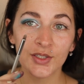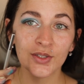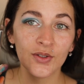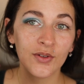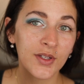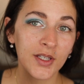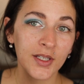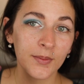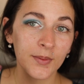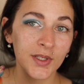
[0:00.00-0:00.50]

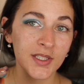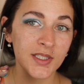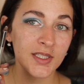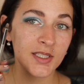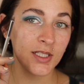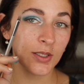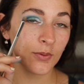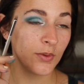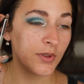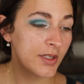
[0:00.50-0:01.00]
don't think I'm going to
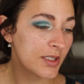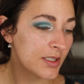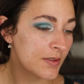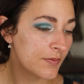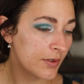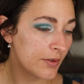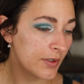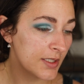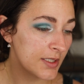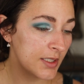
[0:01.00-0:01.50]
stick with this
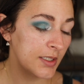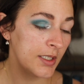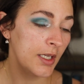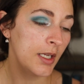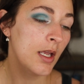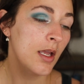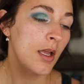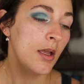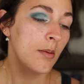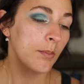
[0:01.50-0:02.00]
for the rest of the
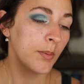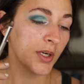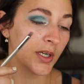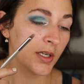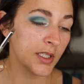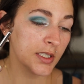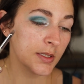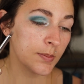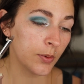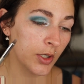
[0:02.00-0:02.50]
day, but
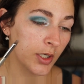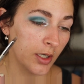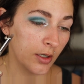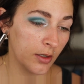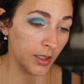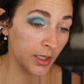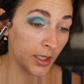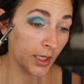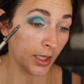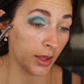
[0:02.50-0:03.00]
it is prettier
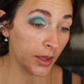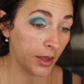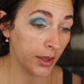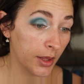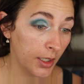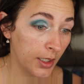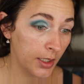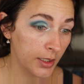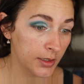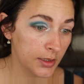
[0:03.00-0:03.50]
than I
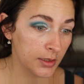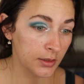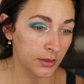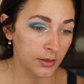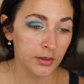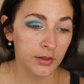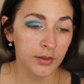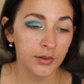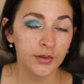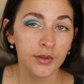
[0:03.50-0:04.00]
thought.
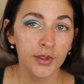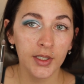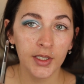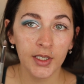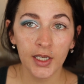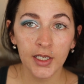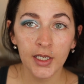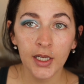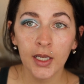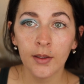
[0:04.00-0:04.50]
Like,
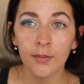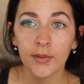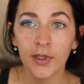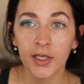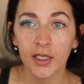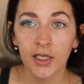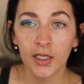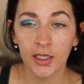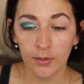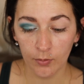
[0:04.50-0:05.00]
I am
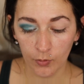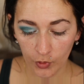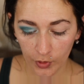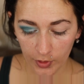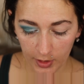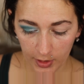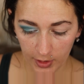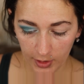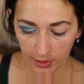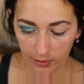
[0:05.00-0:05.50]
liking it more
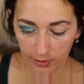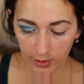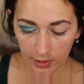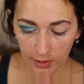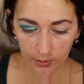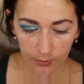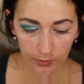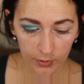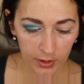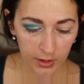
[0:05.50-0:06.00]
than I thought
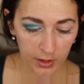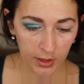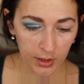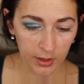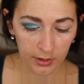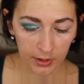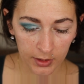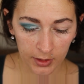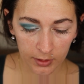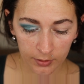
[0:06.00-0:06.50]
I would.
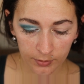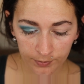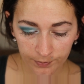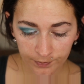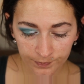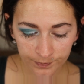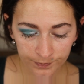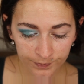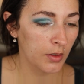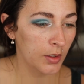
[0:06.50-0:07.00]
And, like,
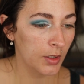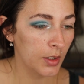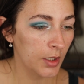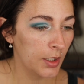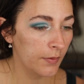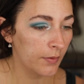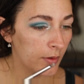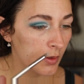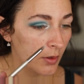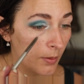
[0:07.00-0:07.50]

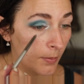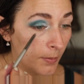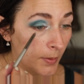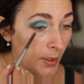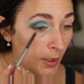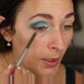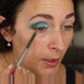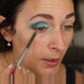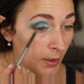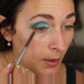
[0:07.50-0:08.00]
even though I'm
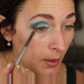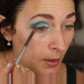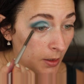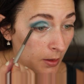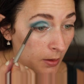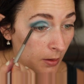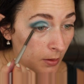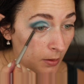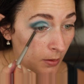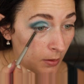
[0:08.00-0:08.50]
not,
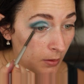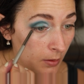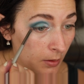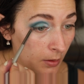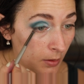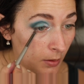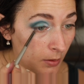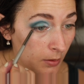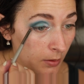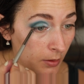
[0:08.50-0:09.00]

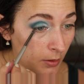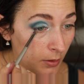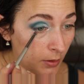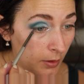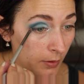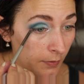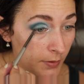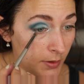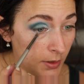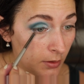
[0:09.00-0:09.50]
you know,
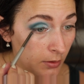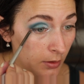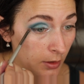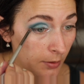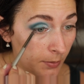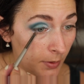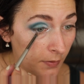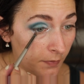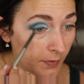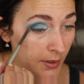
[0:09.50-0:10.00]
I obviously don't
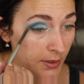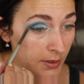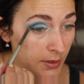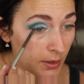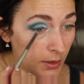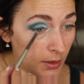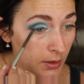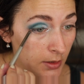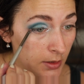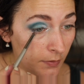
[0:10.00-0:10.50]
have my face
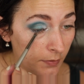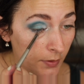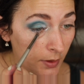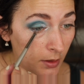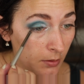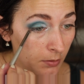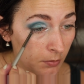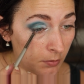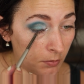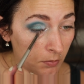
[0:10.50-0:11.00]
done and stuff, like,